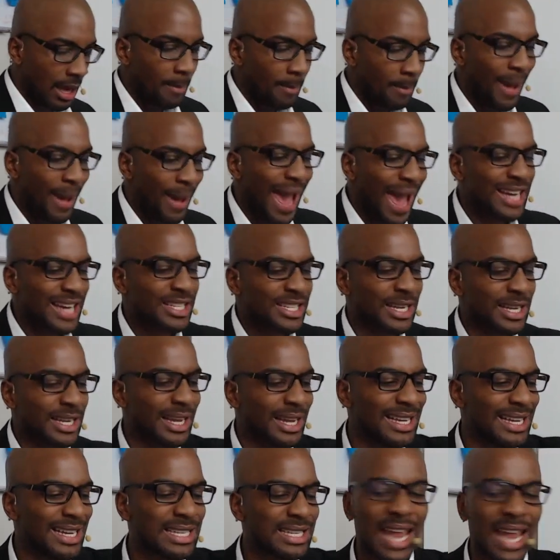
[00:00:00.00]
Passion
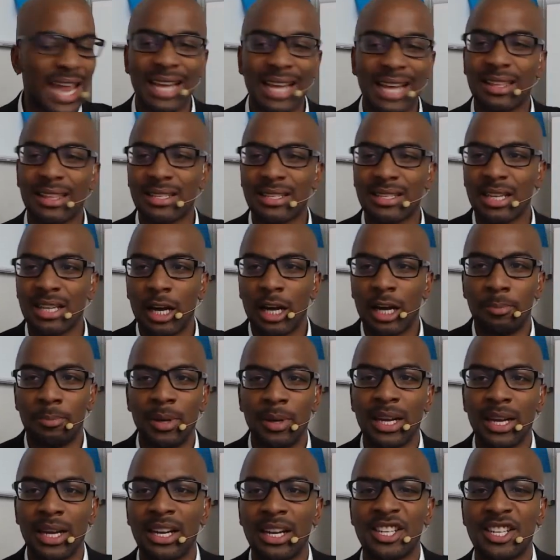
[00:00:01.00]
is like the sun. Put
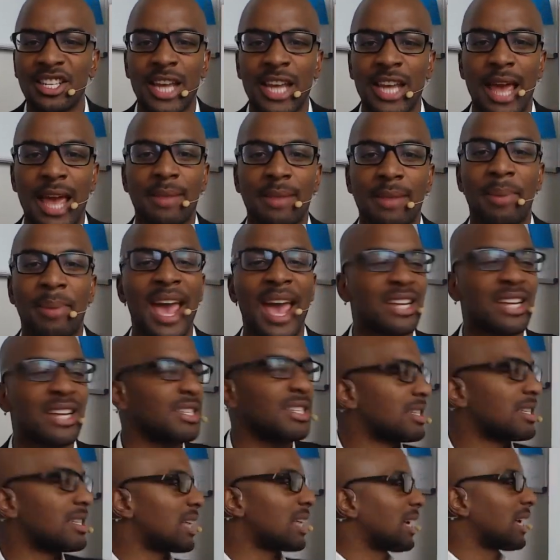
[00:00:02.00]
in the chat, passion
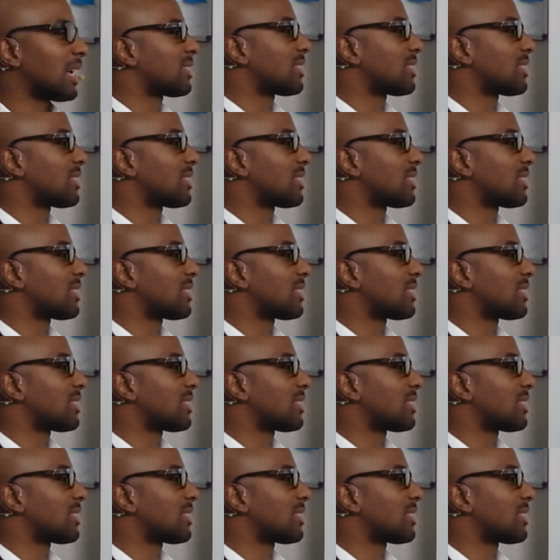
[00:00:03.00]
is like the